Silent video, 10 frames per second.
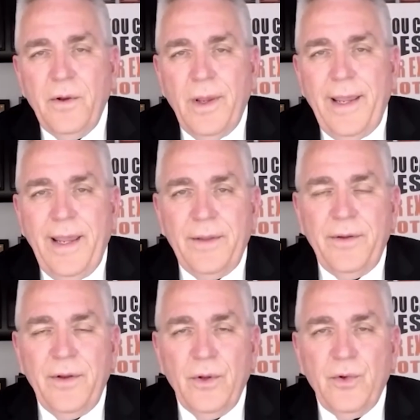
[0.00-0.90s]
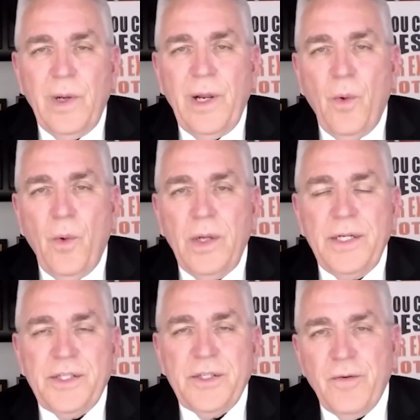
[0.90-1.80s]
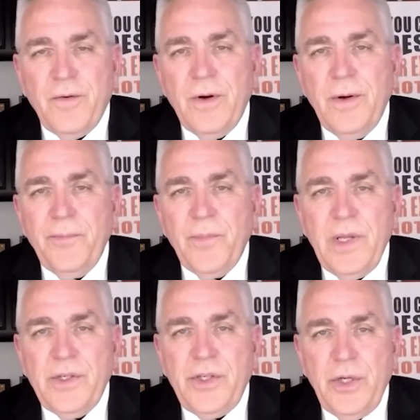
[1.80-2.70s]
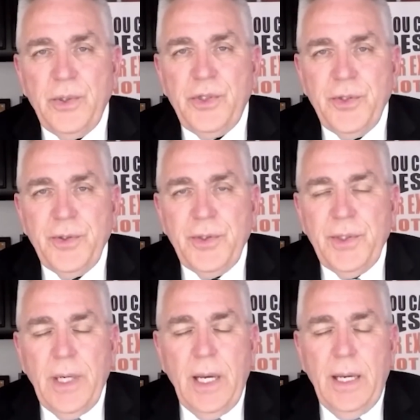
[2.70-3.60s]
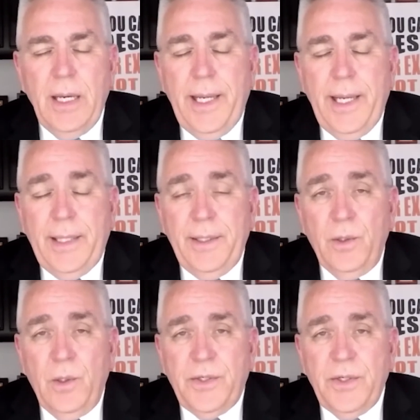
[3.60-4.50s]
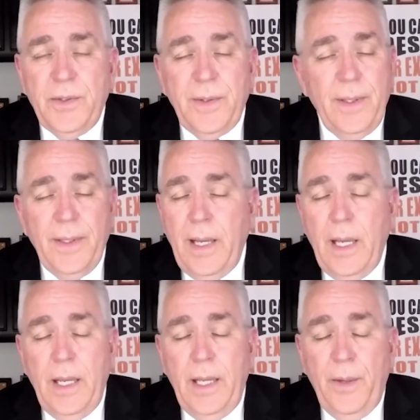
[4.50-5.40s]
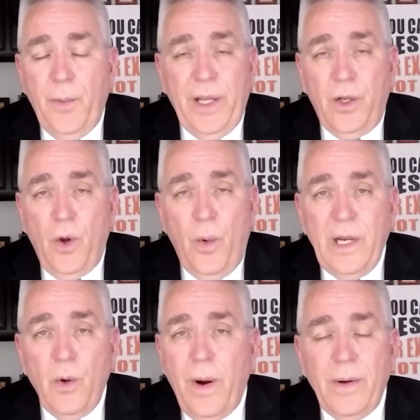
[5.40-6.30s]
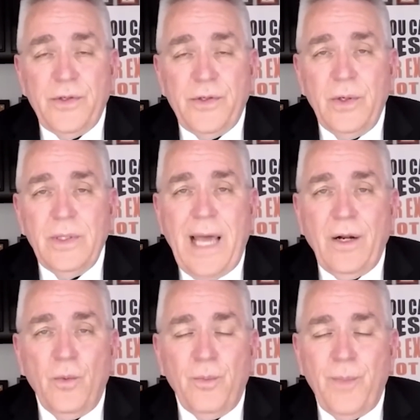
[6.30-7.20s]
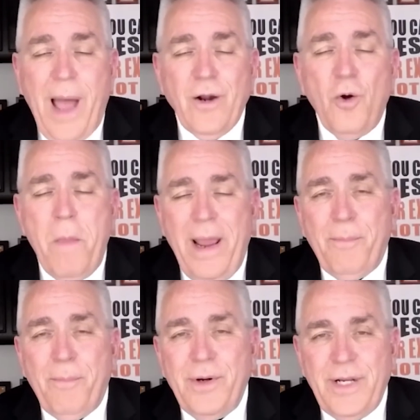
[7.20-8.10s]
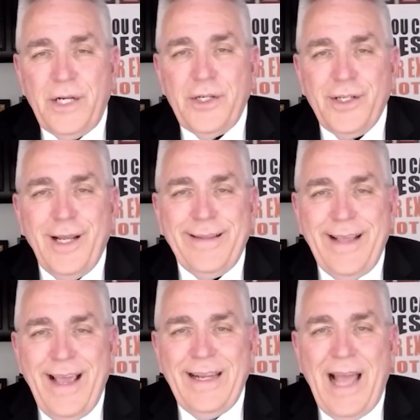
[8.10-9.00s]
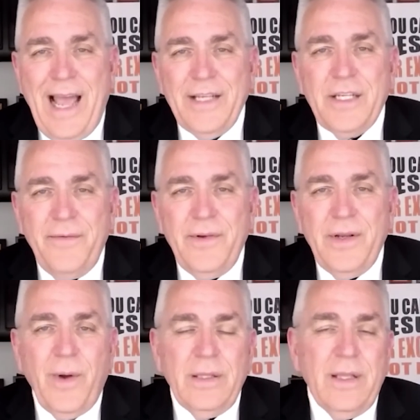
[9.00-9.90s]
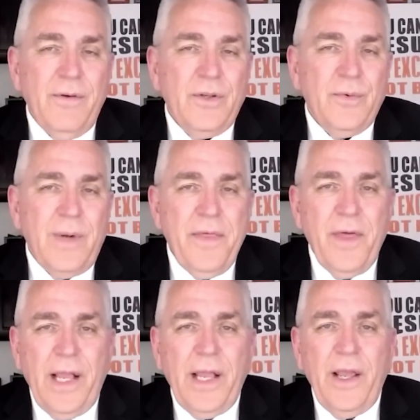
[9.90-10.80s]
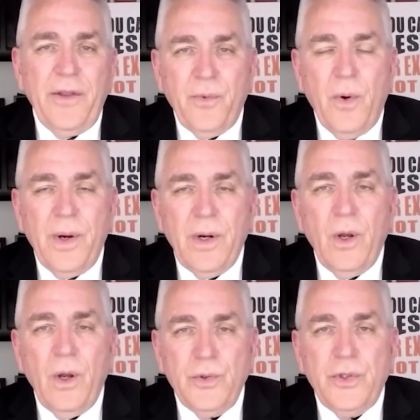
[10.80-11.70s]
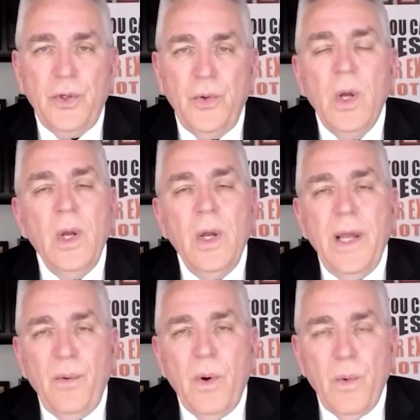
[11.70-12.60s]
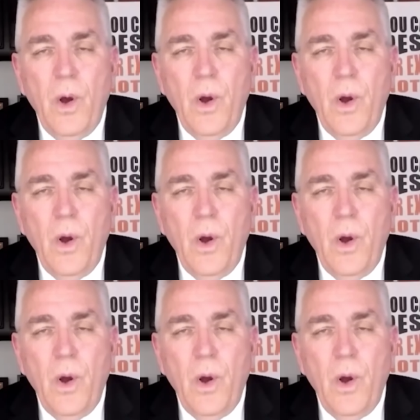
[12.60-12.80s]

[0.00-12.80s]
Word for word: looking at, you know, twenty-one in silver is huge. Uh, and, you know, listen, we could go anywhere. And certainly I don't I don't make predictions like that. I just give you great levels, what I think is where we're going to go to and where we'll